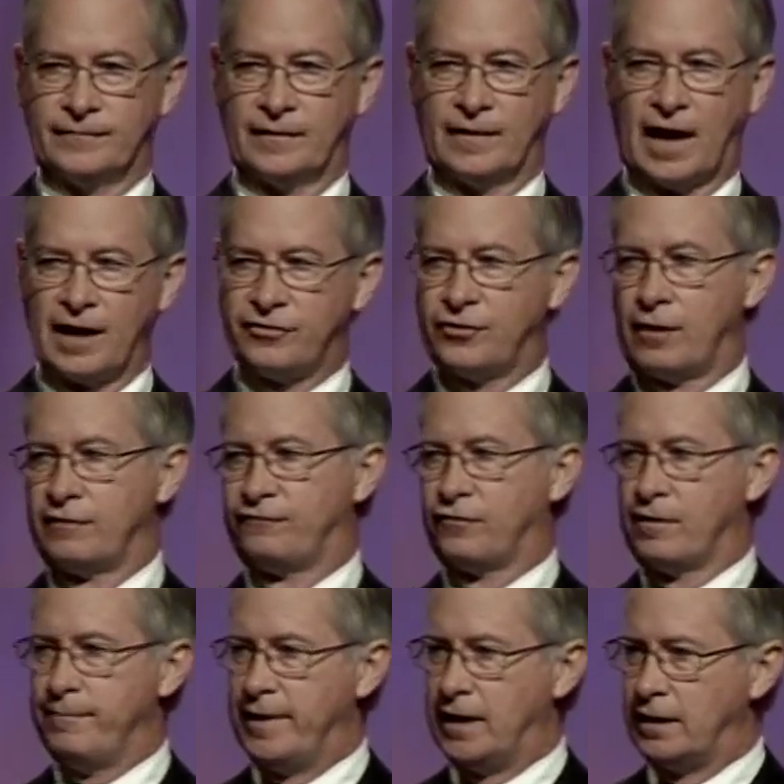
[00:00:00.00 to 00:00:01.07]
I thought for
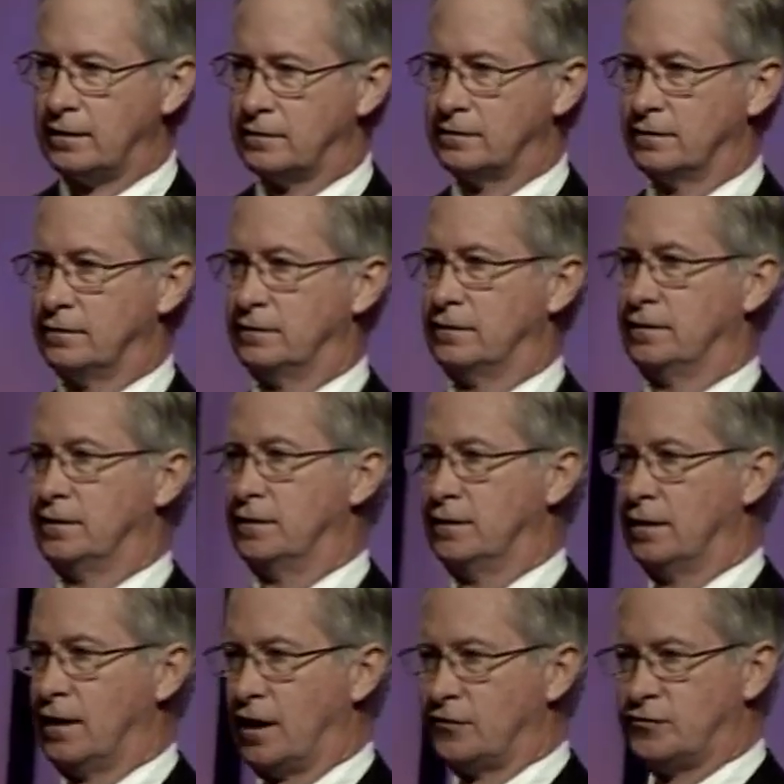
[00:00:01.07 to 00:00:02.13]
a minute.
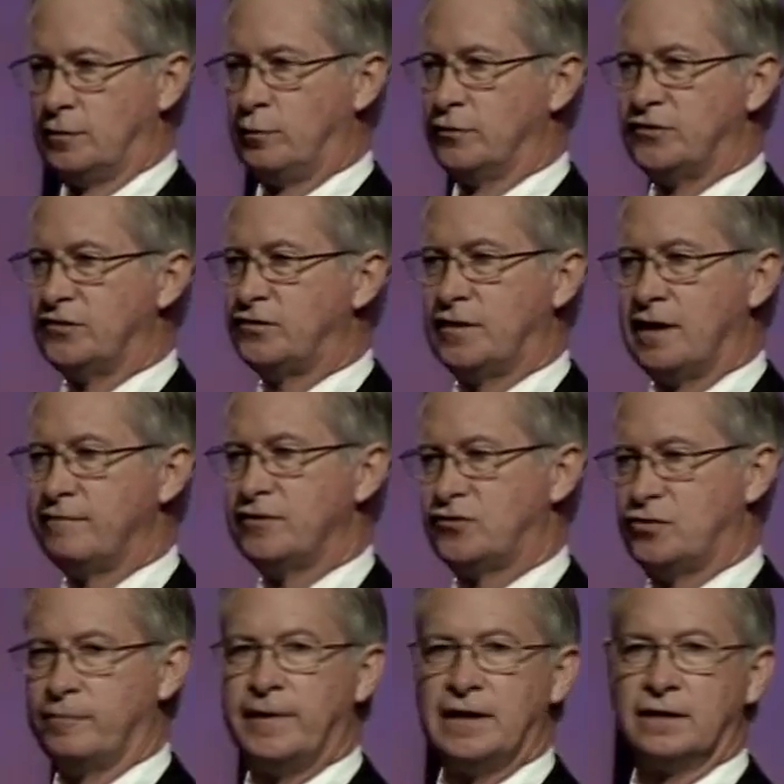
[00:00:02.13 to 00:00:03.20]
I said, "Well, just give it
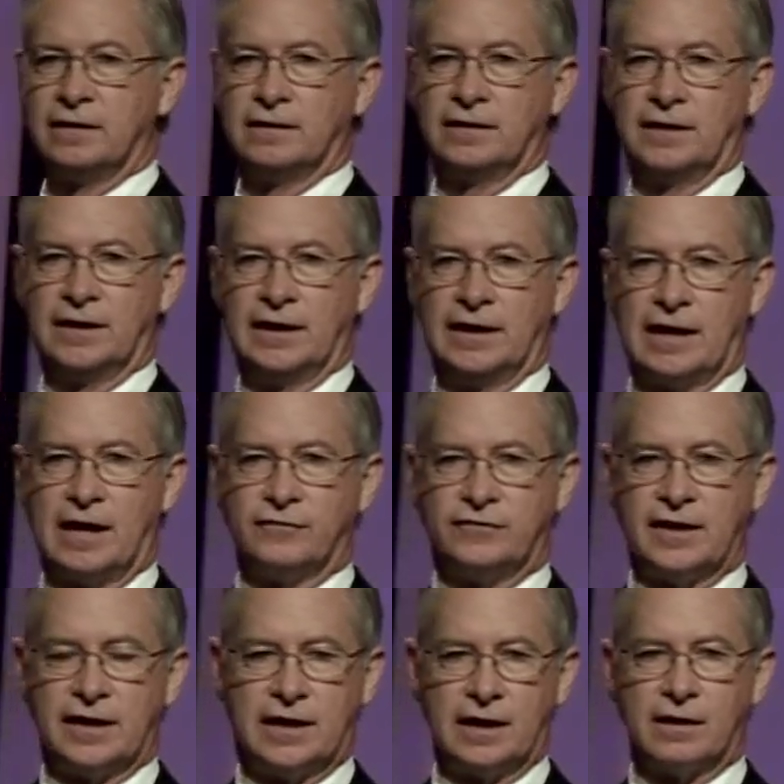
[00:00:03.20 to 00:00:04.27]
to me and I'll
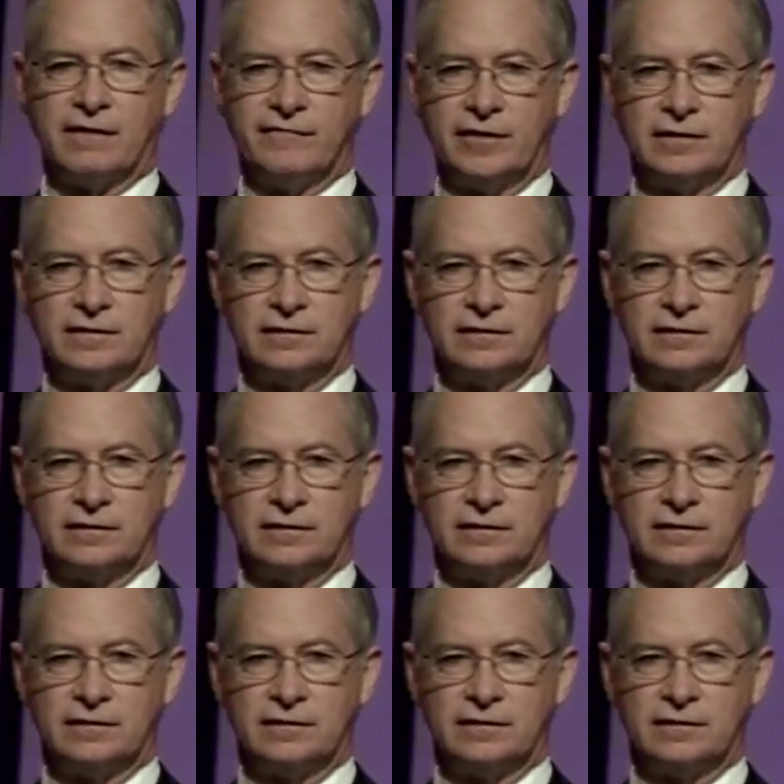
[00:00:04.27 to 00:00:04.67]
take care of it."